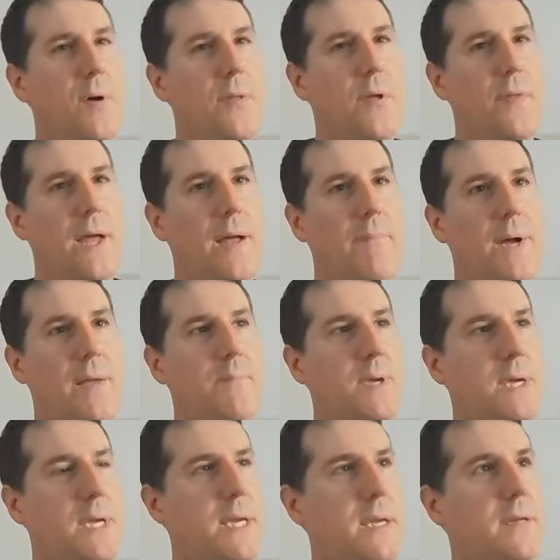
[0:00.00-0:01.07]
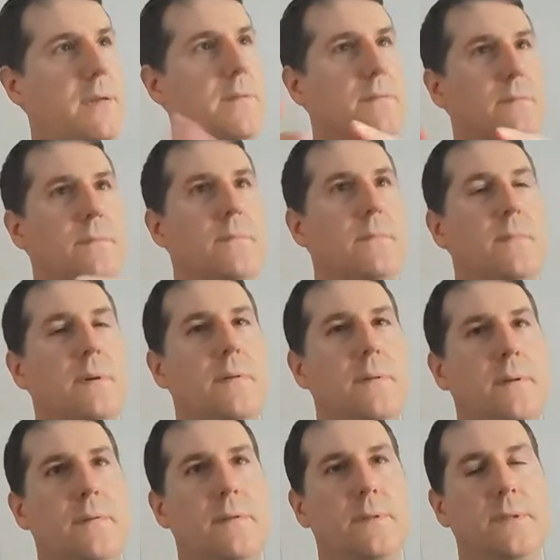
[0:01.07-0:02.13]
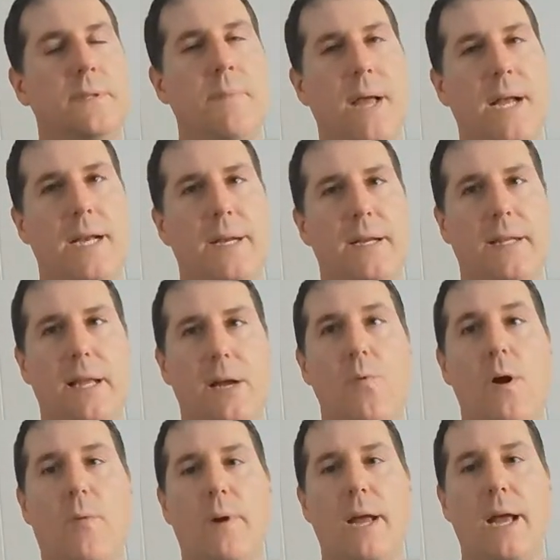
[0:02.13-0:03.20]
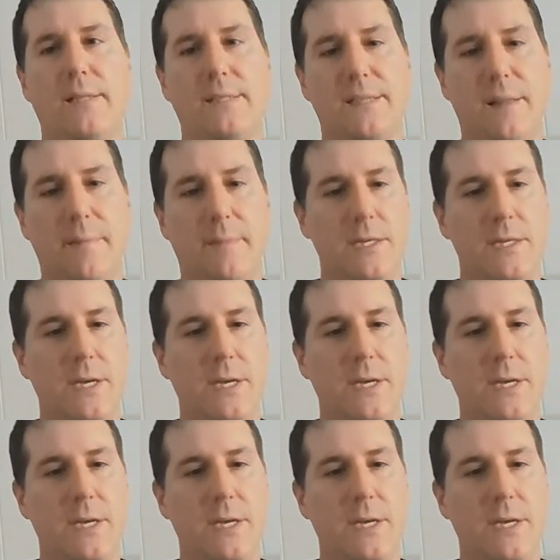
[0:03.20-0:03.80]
Although that might be dependent on like what are we asking them to